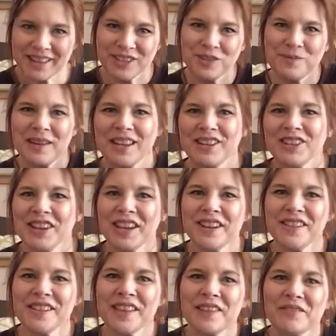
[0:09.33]
to my
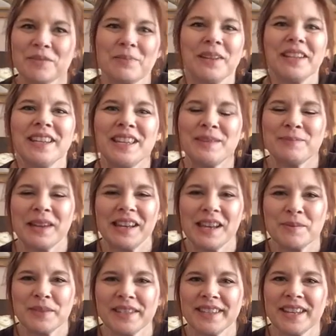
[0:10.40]
channel, everybody. My name
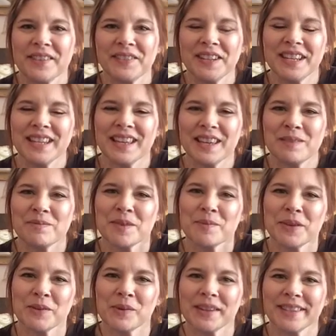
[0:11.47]
is Stephanie. I am the
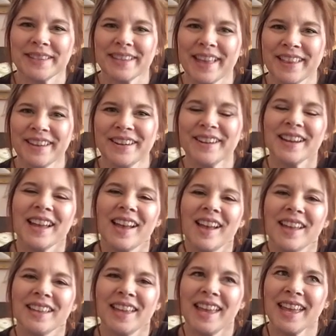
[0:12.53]
Midwest Seller,
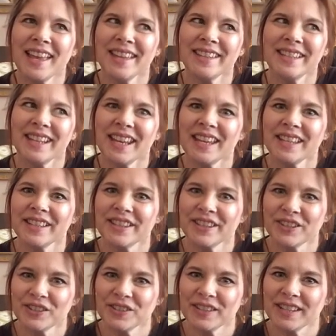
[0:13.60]
and today is
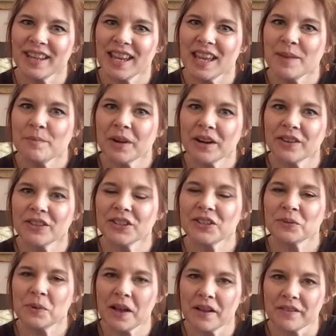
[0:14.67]
Thursday, March
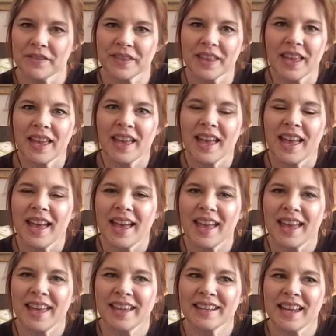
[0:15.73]

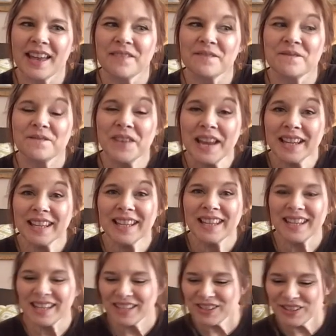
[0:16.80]
12th. And I'm finally
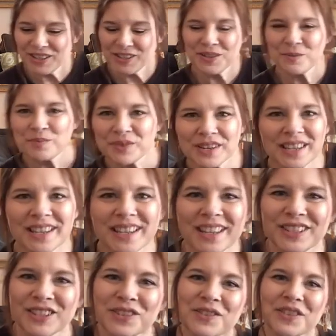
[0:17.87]
getting to bring
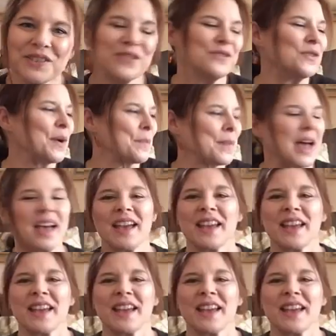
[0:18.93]
to you my